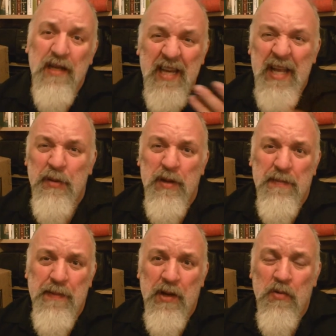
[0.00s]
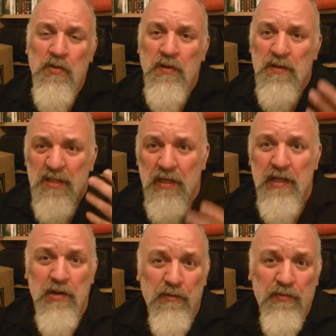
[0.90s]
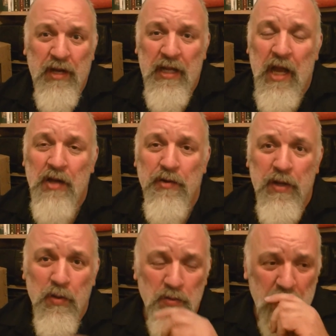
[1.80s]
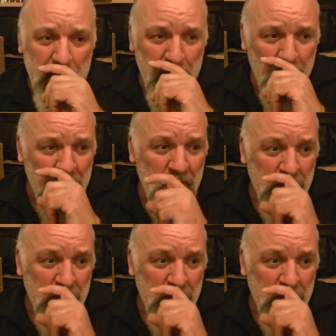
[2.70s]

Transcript: liquid meal so you're not really hungry all day long